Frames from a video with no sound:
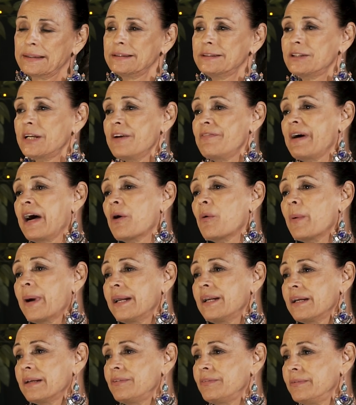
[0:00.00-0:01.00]
So if I
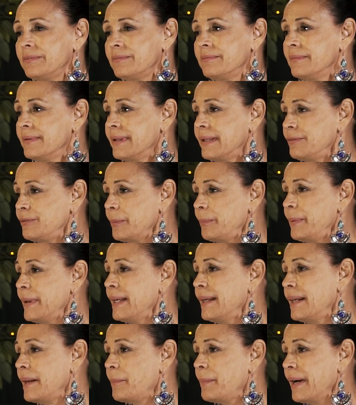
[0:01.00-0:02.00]
waited to
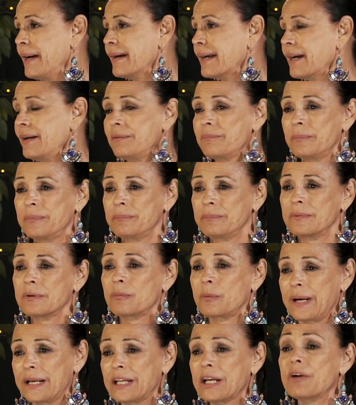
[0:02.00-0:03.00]
be an American
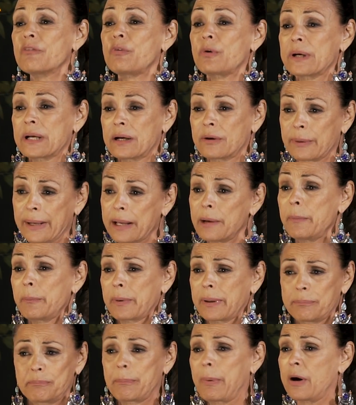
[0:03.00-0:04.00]
waiting for a Greek
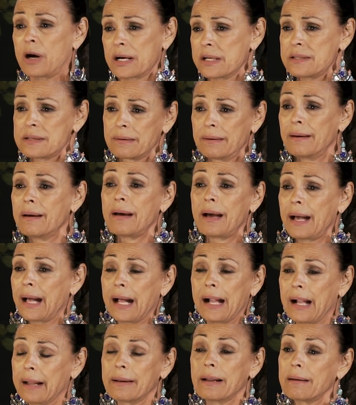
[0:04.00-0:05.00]
part,
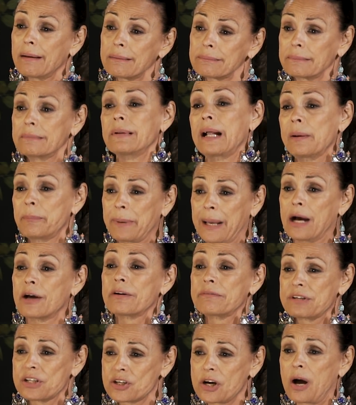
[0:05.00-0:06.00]
I'll be
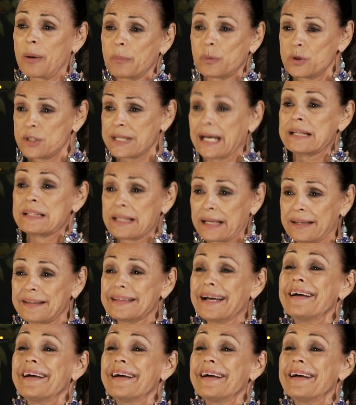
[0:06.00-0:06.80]
out of a job, which I did.